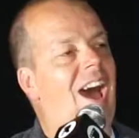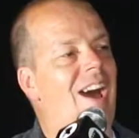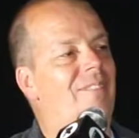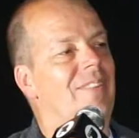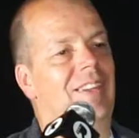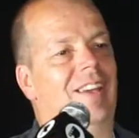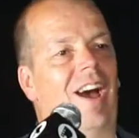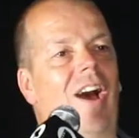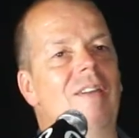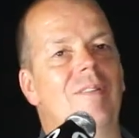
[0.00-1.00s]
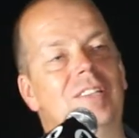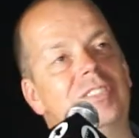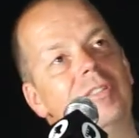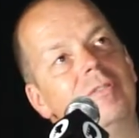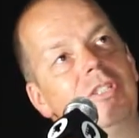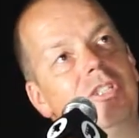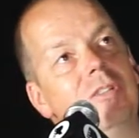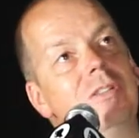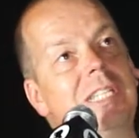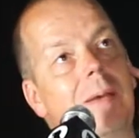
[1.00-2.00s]
As soon as
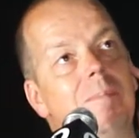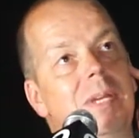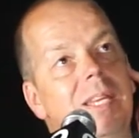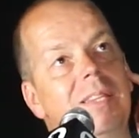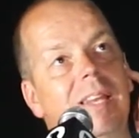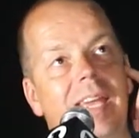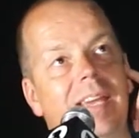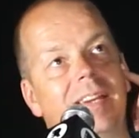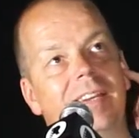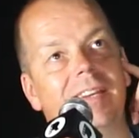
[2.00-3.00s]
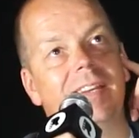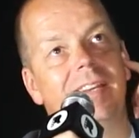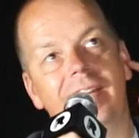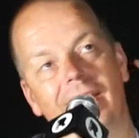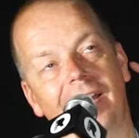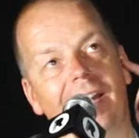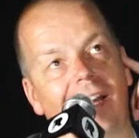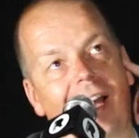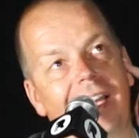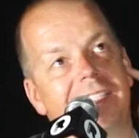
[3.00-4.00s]
you sent me the link,
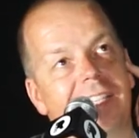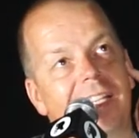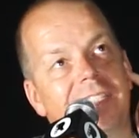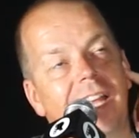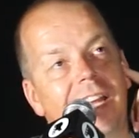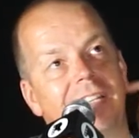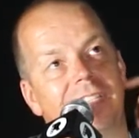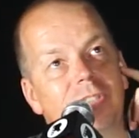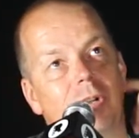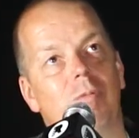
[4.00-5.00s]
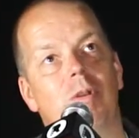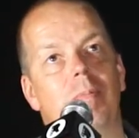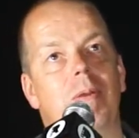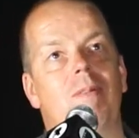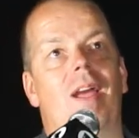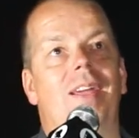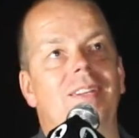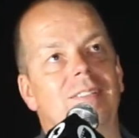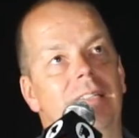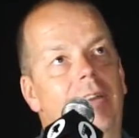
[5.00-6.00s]
I said, and I saw Ruby
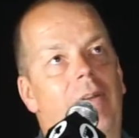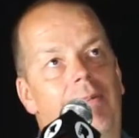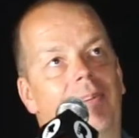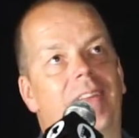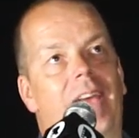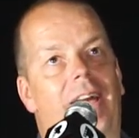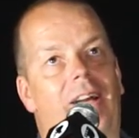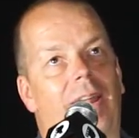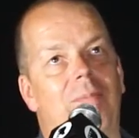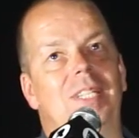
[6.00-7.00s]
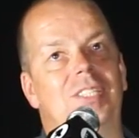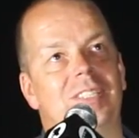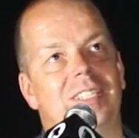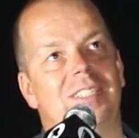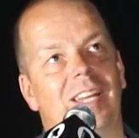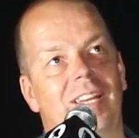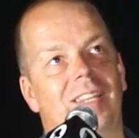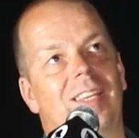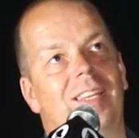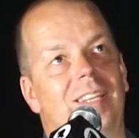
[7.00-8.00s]
Rain, yeah, I immediately
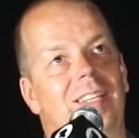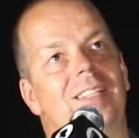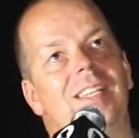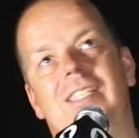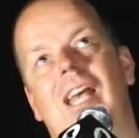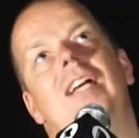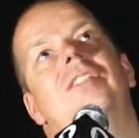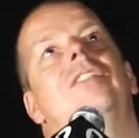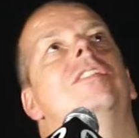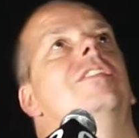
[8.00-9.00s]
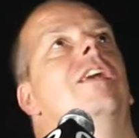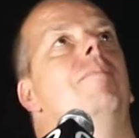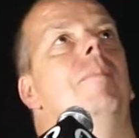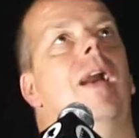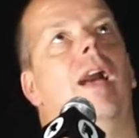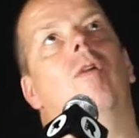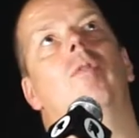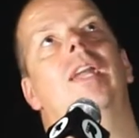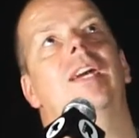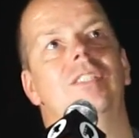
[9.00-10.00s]
started thinking this has to somehow
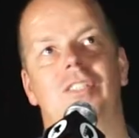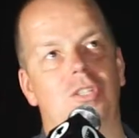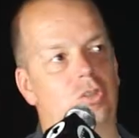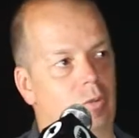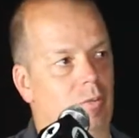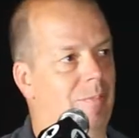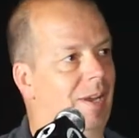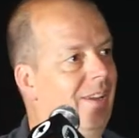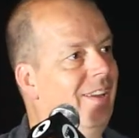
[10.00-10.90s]
relate to Trauma.